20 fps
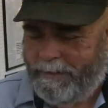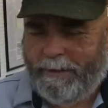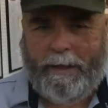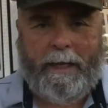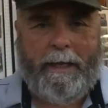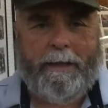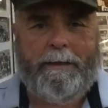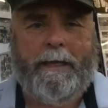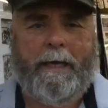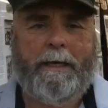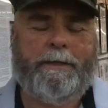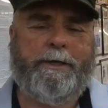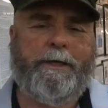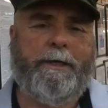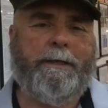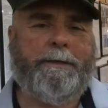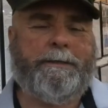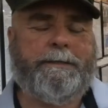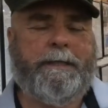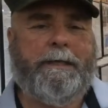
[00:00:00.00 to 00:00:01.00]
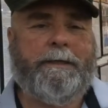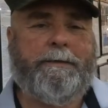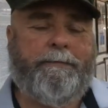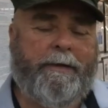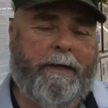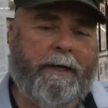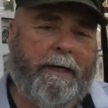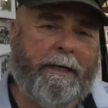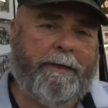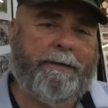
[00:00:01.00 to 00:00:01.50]
Well, like Sheila says, if
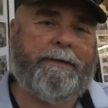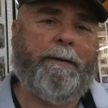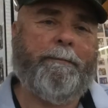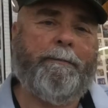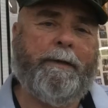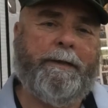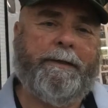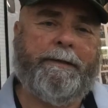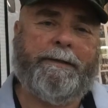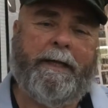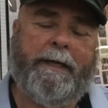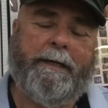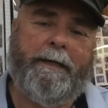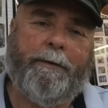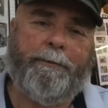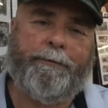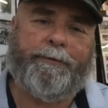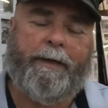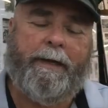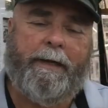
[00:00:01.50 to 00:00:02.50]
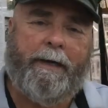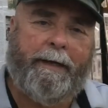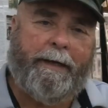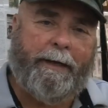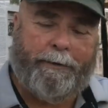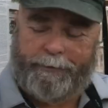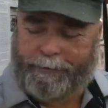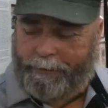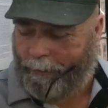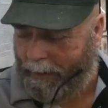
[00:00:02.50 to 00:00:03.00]
you ain't got something good to say, don't say nothing else.